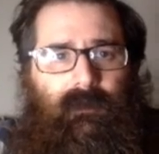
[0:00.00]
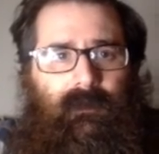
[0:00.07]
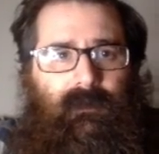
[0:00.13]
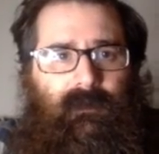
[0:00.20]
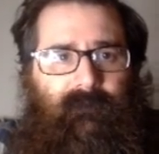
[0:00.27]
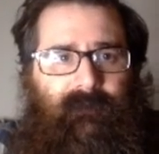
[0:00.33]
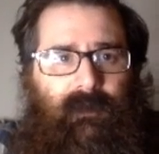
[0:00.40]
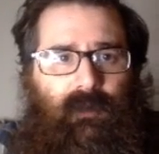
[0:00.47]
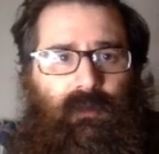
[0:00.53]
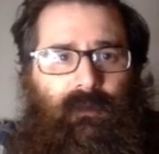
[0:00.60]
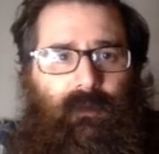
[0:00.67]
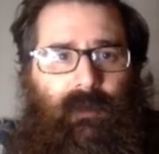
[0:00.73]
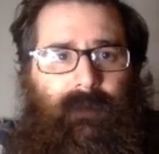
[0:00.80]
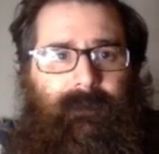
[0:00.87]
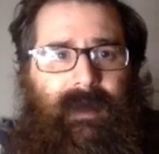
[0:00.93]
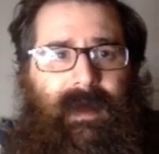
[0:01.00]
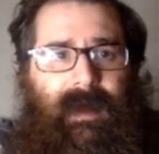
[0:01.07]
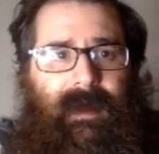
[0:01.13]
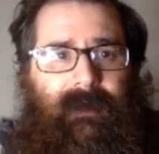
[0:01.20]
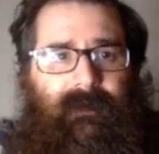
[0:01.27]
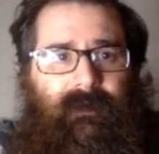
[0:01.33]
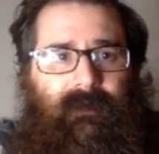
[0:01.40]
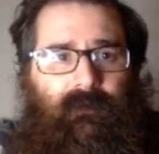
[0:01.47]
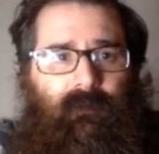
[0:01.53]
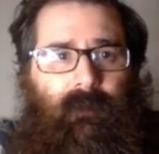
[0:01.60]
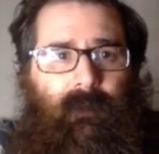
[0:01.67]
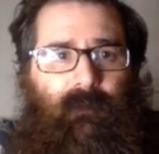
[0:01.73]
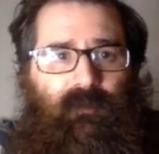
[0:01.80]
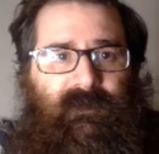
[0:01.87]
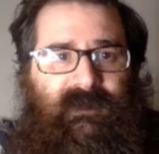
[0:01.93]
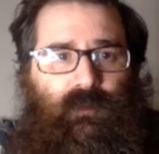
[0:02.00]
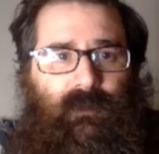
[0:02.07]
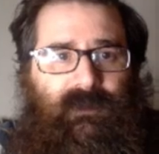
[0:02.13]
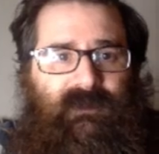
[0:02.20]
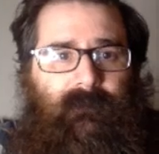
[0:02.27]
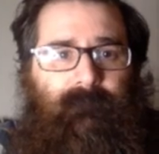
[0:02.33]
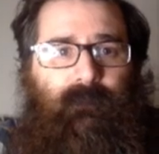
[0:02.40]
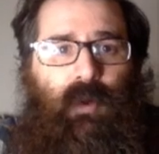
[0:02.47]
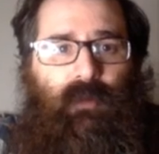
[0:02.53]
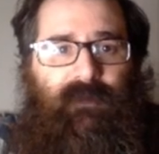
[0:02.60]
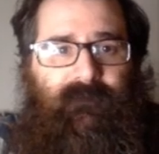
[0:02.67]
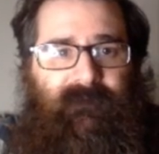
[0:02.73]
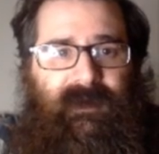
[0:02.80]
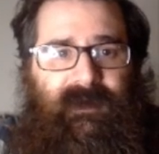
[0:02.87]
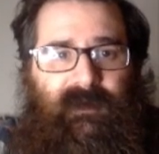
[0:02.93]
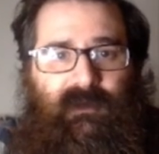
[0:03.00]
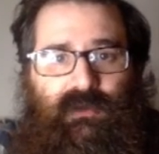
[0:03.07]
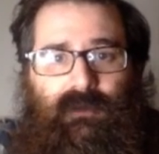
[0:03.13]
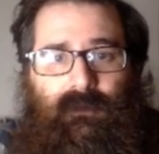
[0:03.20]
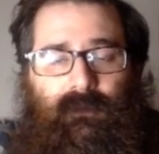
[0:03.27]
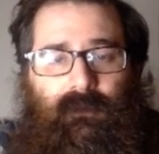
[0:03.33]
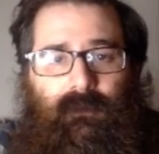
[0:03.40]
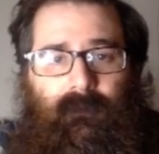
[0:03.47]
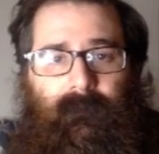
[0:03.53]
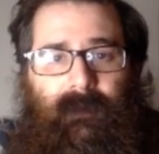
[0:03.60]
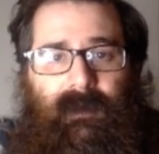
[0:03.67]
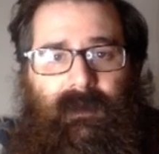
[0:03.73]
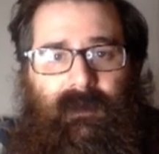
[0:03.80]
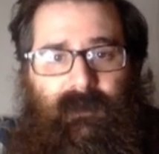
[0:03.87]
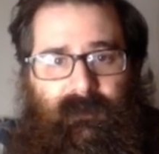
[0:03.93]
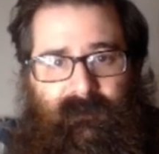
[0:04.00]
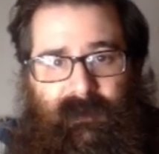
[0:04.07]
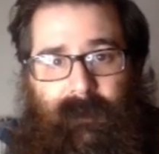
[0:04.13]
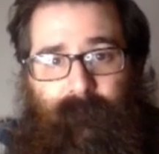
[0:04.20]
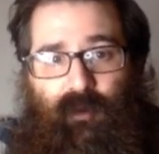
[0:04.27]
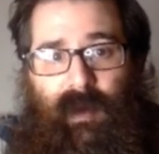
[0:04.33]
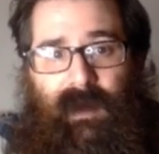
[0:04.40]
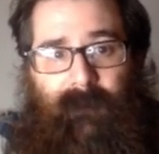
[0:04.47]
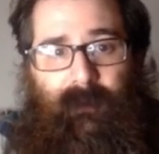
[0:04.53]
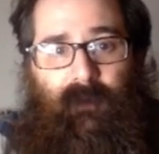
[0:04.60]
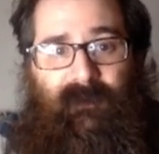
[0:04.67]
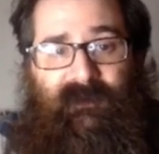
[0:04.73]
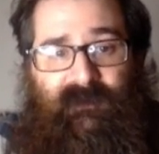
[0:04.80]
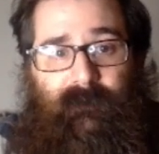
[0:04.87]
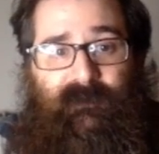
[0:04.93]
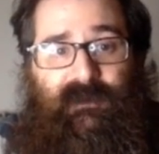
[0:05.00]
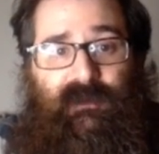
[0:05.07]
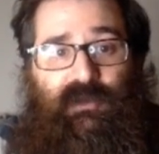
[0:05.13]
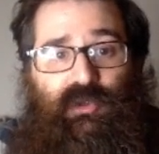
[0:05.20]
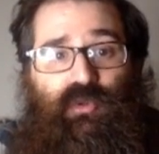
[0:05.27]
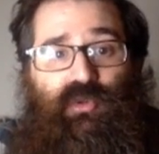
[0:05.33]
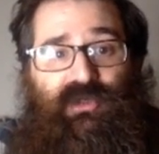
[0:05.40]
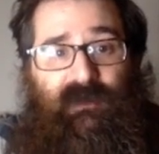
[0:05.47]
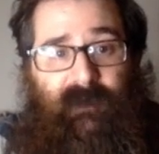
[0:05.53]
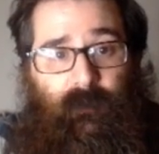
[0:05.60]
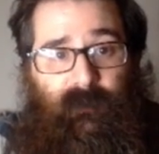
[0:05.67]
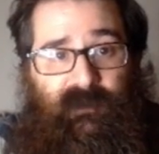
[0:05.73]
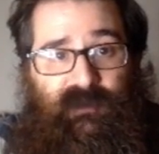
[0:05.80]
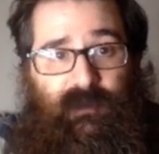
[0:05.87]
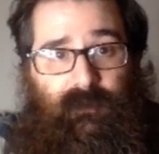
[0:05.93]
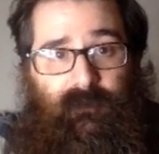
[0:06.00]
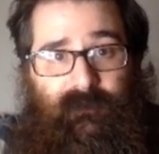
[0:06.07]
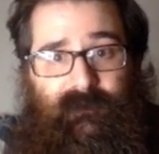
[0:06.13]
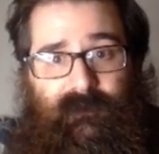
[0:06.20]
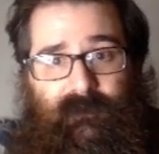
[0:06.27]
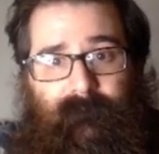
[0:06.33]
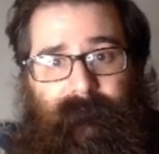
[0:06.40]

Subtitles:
If I go all the way back, remember this was the motivating term that brought about the substitution that we chose.